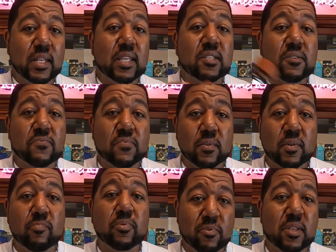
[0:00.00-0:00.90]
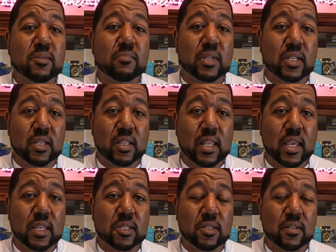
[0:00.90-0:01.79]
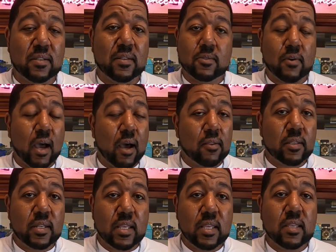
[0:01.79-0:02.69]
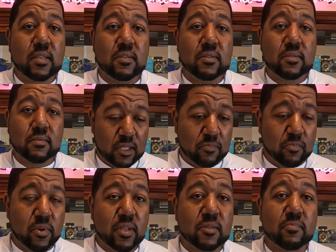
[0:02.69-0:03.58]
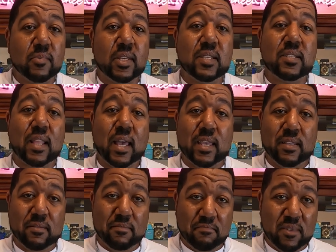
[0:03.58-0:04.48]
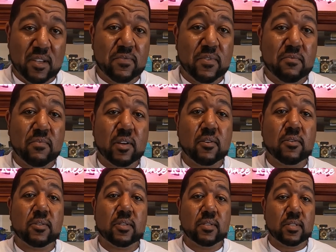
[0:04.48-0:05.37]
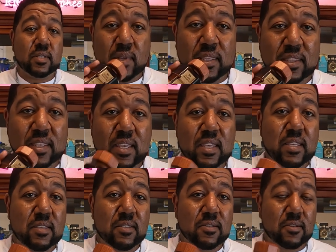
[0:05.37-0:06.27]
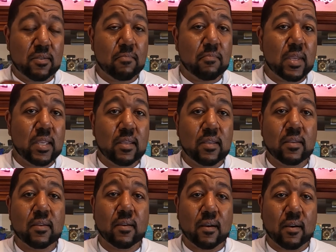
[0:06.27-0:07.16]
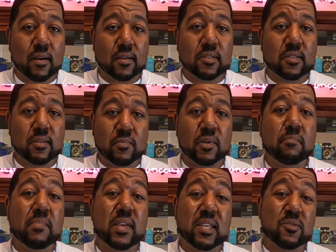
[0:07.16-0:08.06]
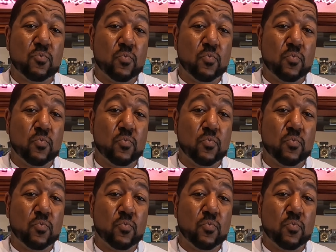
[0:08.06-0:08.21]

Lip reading: this is from the Prisme collection. So all of these is Prisme. It's like different versions, but these to me are some of the best